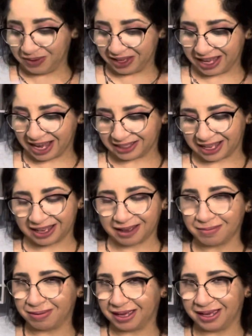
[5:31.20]
guys i can
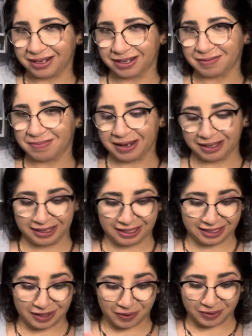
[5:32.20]
be here smelling
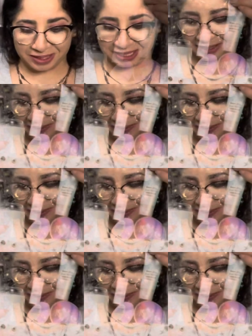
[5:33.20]
this all day